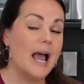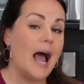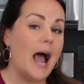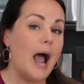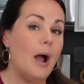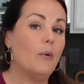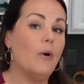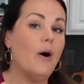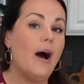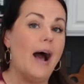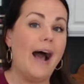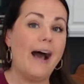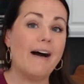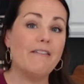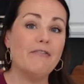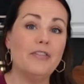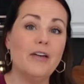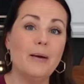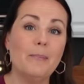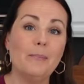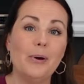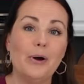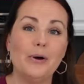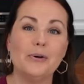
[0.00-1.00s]
I will have
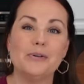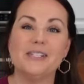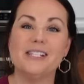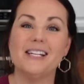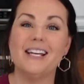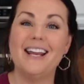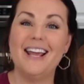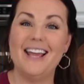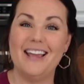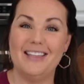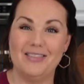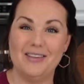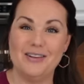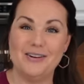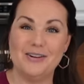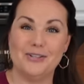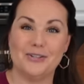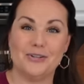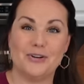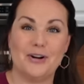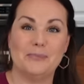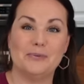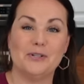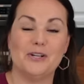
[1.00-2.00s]
them posted in the
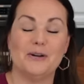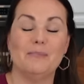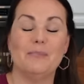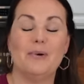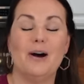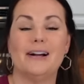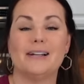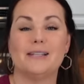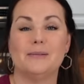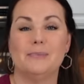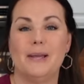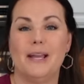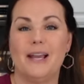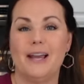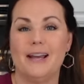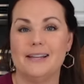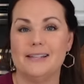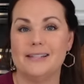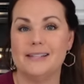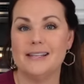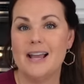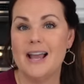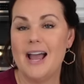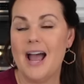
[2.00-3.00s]
description box
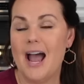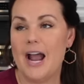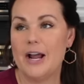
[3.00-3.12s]
because